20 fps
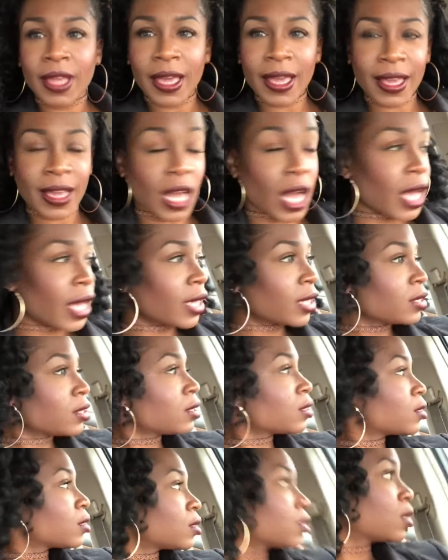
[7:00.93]
Hey
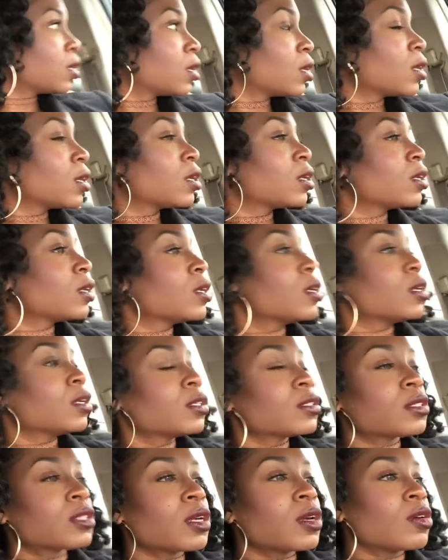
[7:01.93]
guys.
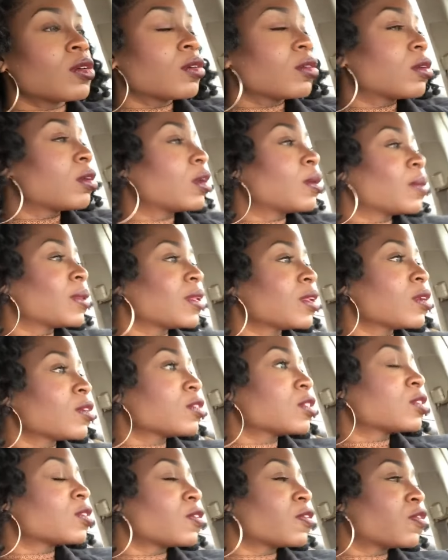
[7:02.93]
So I'm a little
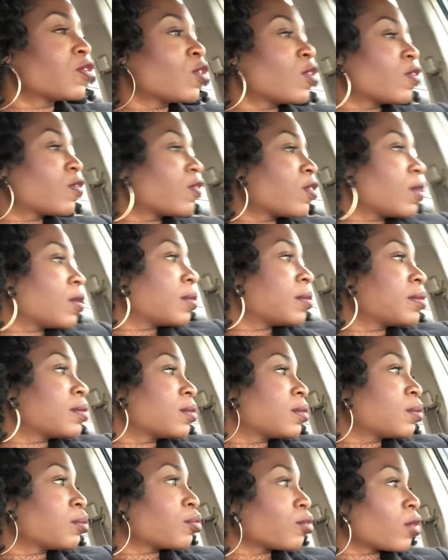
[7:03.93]
still full
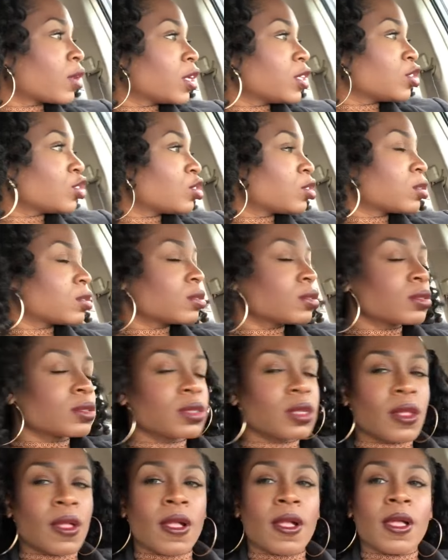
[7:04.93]
from brunch,
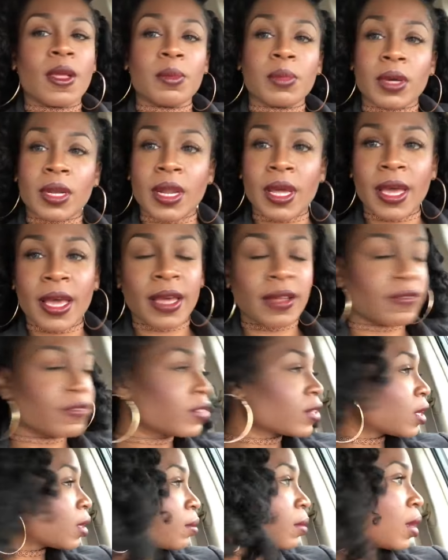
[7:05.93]
but I have
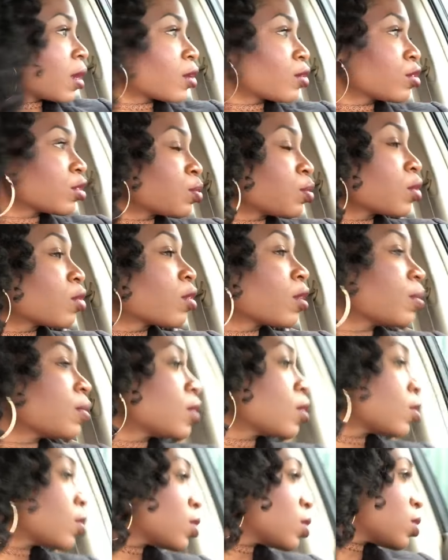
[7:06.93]
to get my Krispy Kreme
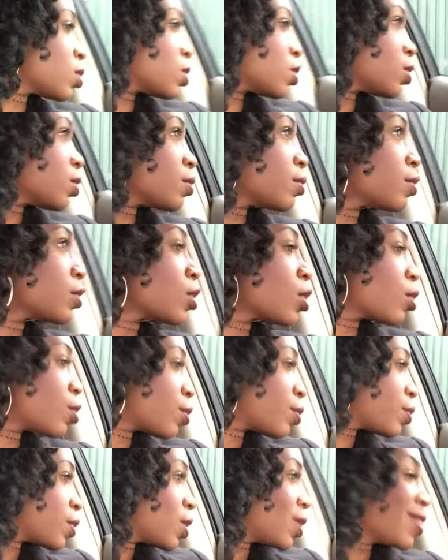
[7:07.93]
donuts in. So
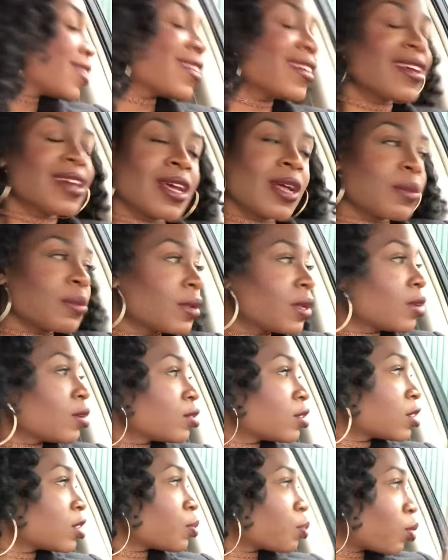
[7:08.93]
I'm a little
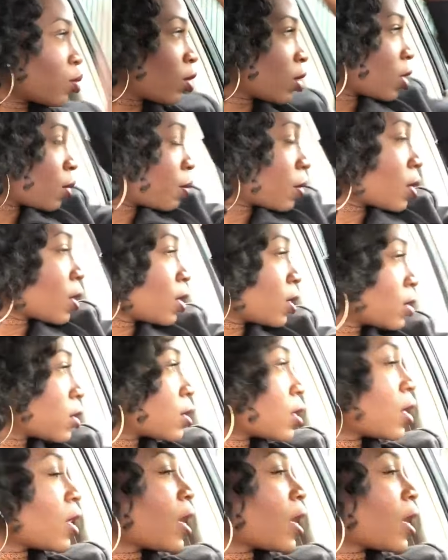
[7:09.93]
disappointed because the